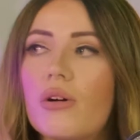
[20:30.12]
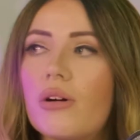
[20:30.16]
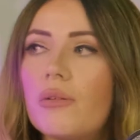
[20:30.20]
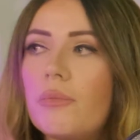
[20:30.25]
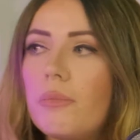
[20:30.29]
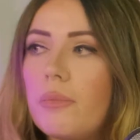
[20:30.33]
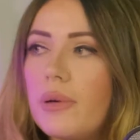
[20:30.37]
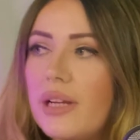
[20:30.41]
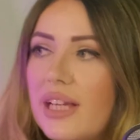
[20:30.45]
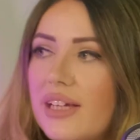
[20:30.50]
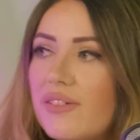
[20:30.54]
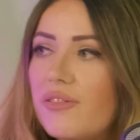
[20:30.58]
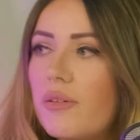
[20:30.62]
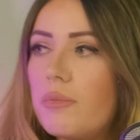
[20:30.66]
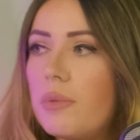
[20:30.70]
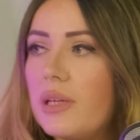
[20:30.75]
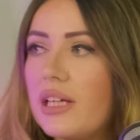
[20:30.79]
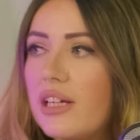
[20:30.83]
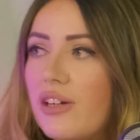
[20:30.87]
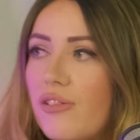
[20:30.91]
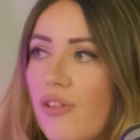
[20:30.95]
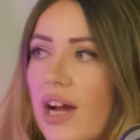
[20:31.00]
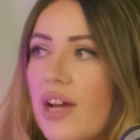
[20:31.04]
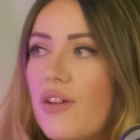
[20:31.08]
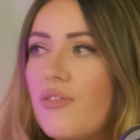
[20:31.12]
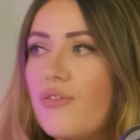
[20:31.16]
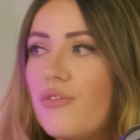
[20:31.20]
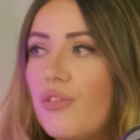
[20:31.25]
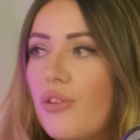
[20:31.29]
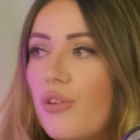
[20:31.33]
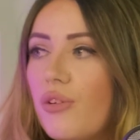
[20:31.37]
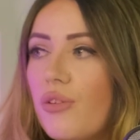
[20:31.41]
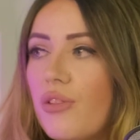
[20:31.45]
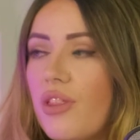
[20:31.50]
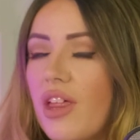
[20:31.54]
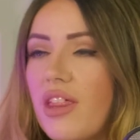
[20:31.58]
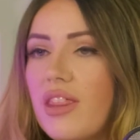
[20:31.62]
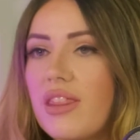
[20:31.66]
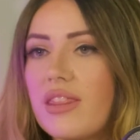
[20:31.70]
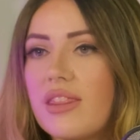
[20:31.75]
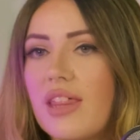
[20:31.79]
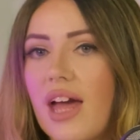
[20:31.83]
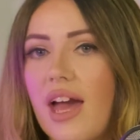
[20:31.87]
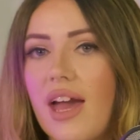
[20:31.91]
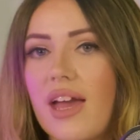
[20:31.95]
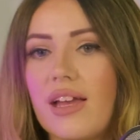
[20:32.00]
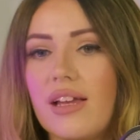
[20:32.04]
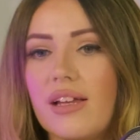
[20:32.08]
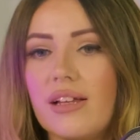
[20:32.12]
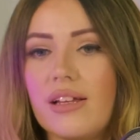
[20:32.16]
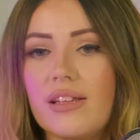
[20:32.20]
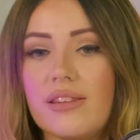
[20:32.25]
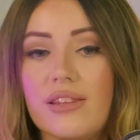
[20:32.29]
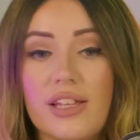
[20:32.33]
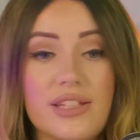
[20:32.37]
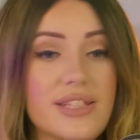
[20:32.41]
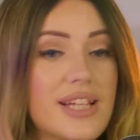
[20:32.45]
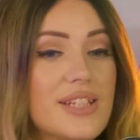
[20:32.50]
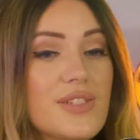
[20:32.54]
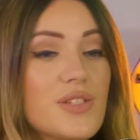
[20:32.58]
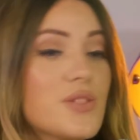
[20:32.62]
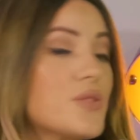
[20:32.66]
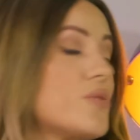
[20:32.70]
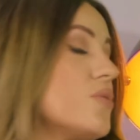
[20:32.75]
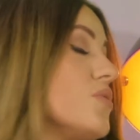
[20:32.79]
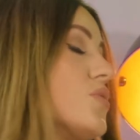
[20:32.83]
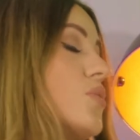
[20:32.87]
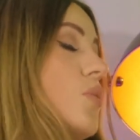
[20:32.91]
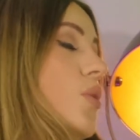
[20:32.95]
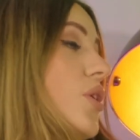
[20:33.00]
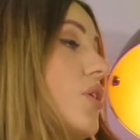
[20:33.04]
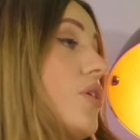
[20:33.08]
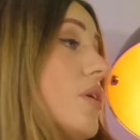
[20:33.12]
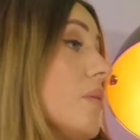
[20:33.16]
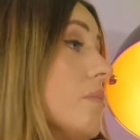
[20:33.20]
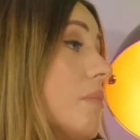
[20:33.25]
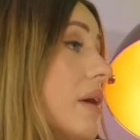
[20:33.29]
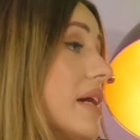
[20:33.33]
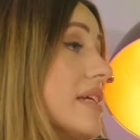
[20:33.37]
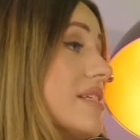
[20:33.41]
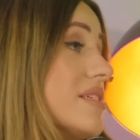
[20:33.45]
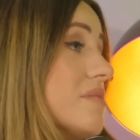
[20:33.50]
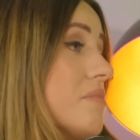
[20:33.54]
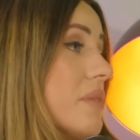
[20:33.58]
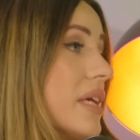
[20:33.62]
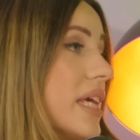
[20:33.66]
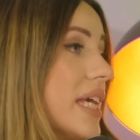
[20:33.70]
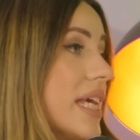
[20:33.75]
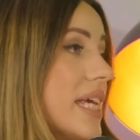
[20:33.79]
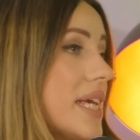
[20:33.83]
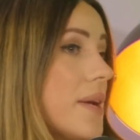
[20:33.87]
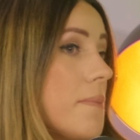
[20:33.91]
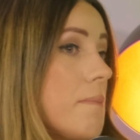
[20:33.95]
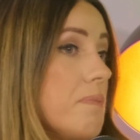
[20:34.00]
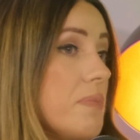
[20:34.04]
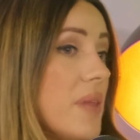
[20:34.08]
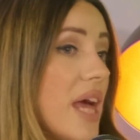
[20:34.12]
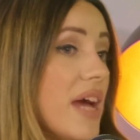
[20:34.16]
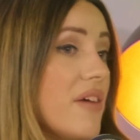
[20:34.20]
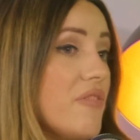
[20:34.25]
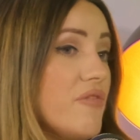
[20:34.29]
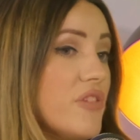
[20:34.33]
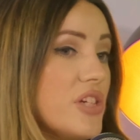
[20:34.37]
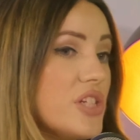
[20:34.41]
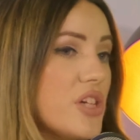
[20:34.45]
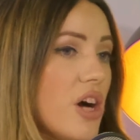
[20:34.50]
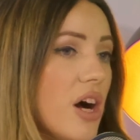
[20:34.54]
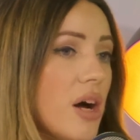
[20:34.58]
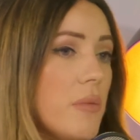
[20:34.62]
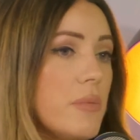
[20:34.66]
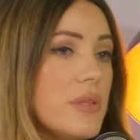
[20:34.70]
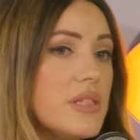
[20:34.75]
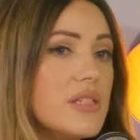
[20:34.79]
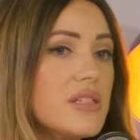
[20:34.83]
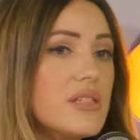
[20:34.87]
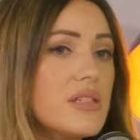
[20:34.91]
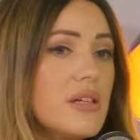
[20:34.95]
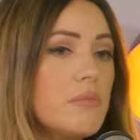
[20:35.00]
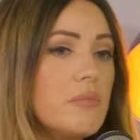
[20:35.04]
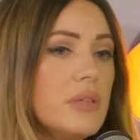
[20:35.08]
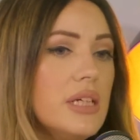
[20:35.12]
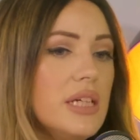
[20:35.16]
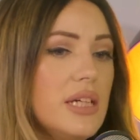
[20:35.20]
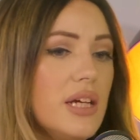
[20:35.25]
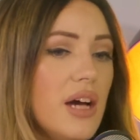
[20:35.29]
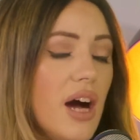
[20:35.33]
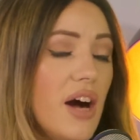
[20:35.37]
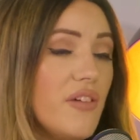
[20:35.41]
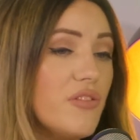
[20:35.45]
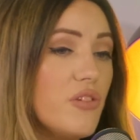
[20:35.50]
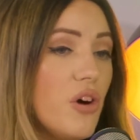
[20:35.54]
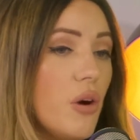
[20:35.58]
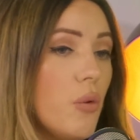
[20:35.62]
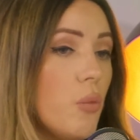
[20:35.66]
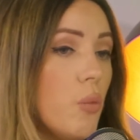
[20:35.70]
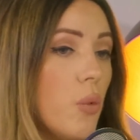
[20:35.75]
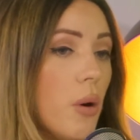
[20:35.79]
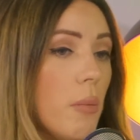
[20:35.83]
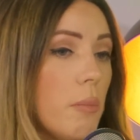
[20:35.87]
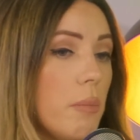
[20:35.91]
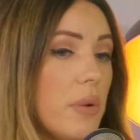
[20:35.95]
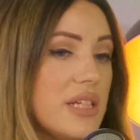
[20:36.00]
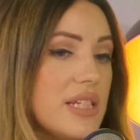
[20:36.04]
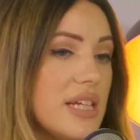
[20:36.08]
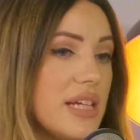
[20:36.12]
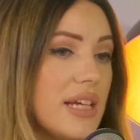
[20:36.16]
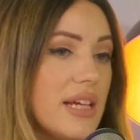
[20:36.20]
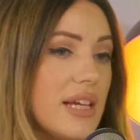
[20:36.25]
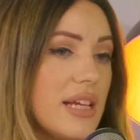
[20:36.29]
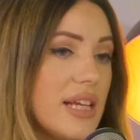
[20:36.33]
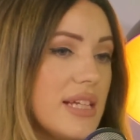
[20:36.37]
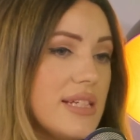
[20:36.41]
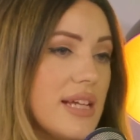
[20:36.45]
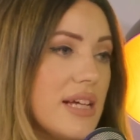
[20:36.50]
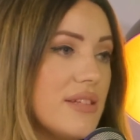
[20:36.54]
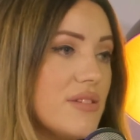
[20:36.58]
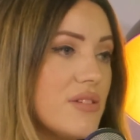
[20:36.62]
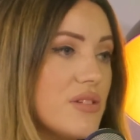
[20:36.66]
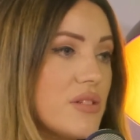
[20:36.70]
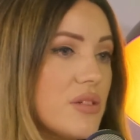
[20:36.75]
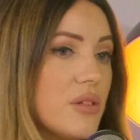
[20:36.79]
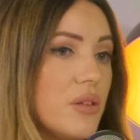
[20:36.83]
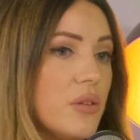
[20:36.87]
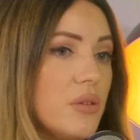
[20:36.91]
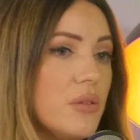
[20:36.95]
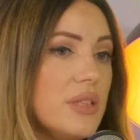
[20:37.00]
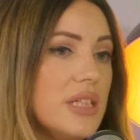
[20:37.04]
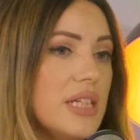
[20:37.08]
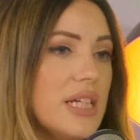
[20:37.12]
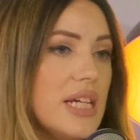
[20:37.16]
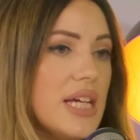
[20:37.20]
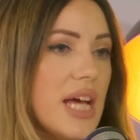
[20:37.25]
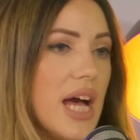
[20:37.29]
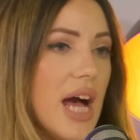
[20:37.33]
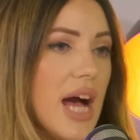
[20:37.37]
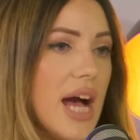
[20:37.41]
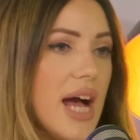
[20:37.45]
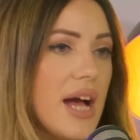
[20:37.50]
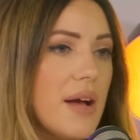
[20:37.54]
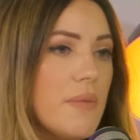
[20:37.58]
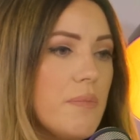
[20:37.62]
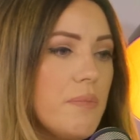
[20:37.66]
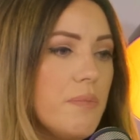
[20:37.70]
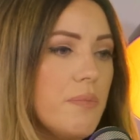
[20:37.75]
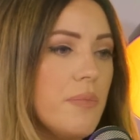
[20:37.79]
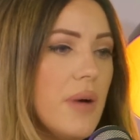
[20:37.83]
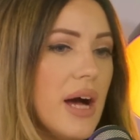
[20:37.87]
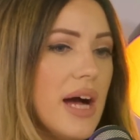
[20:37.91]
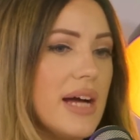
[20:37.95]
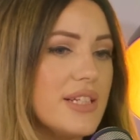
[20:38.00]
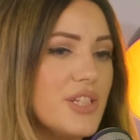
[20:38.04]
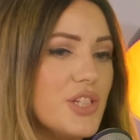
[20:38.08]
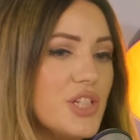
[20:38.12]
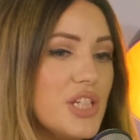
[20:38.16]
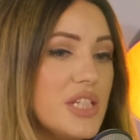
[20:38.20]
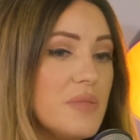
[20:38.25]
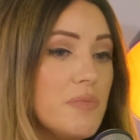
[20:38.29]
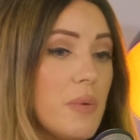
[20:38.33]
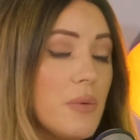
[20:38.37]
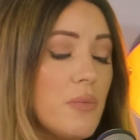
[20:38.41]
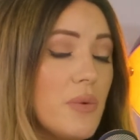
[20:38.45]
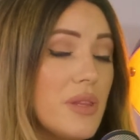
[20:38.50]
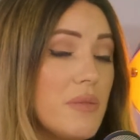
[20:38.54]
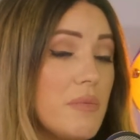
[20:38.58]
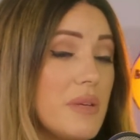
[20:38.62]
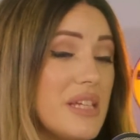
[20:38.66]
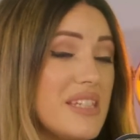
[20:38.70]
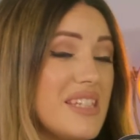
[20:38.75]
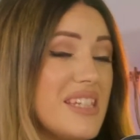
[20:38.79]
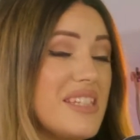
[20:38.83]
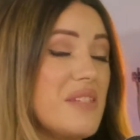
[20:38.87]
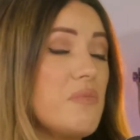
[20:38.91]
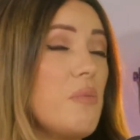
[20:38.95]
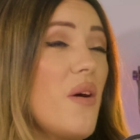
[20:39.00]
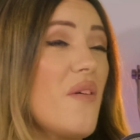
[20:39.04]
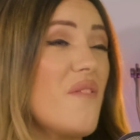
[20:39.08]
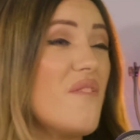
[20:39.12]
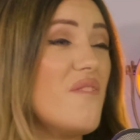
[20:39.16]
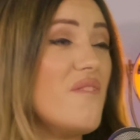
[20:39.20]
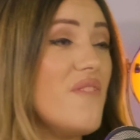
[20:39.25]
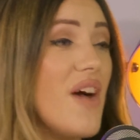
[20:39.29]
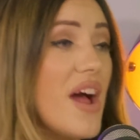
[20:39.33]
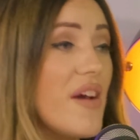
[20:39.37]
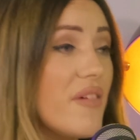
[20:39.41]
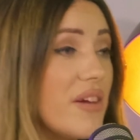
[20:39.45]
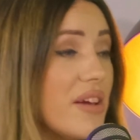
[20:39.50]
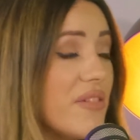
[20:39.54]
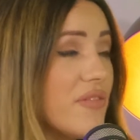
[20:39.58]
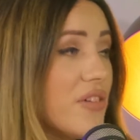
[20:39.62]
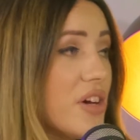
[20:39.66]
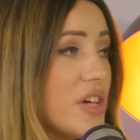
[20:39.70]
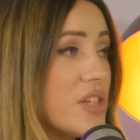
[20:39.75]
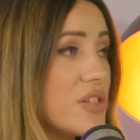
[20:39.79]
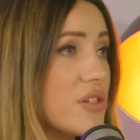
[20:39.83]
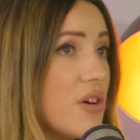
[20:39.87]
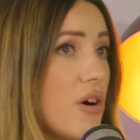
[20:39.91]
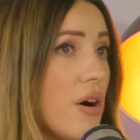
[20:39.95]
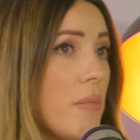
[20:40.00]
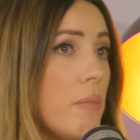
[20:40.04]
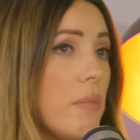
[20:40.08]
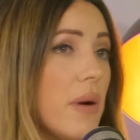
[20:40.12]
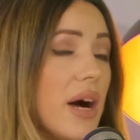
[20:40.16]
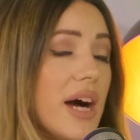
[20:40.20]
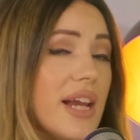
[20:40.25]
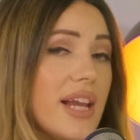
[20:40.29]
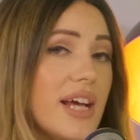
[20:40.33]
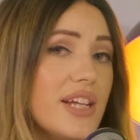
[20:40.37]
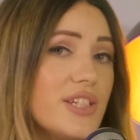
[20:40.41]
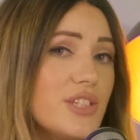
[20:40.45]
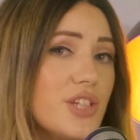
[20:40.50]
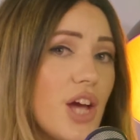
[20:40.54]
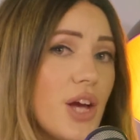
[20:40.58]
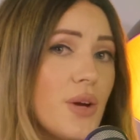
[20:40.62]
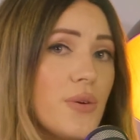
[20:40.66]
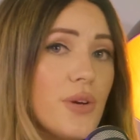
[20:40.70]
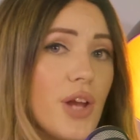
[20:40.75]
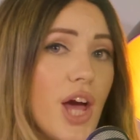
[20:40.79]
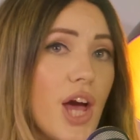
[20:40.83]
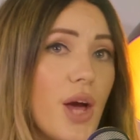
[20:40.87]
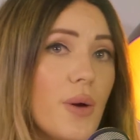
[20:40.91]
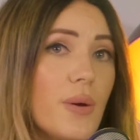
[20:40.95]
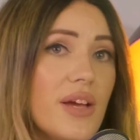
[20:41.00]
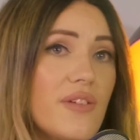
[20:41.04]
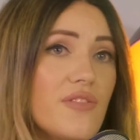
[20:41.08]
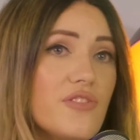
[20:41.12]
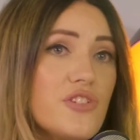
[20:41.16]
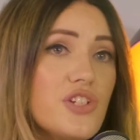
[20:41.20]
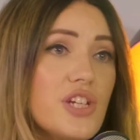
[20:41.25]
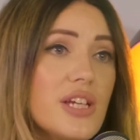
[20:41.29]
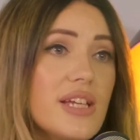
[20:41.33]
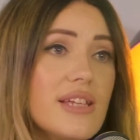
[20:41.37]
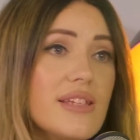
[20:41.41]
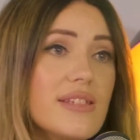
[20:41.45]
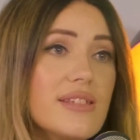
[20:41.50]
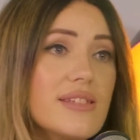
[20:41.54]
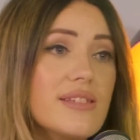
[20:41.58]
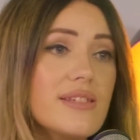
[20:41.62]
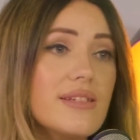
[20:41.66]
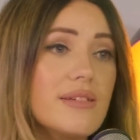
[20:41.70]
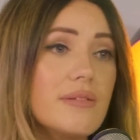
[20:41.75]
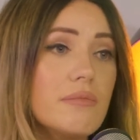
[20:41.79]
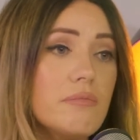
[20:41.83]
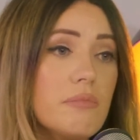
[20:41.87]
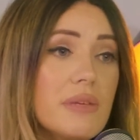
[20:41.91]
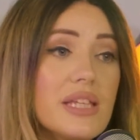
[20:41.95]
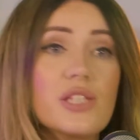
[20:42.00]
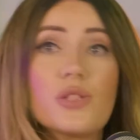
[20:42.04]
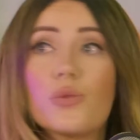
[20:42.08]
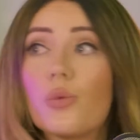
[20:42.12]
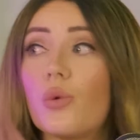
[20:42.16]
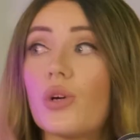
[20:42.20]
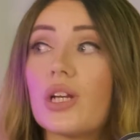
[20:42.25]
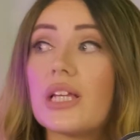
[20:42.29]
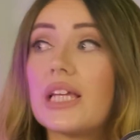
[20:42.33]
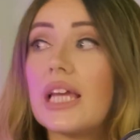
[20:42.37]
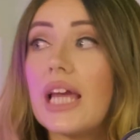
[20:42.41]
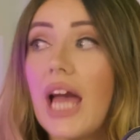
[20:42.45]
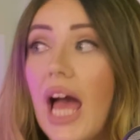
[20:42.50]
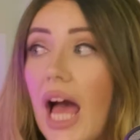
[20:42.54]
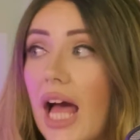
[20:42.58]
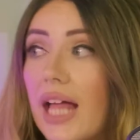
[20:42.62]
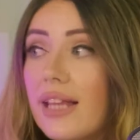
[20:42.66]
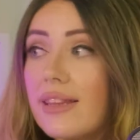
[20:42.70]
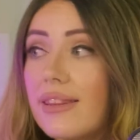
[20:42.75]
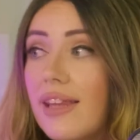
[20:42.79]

unbelievably grateful that dance schools want to come back to me every time. And I've got one particular dance school, and she's been with me since my very first comp, and I don't know if she's missed one yet.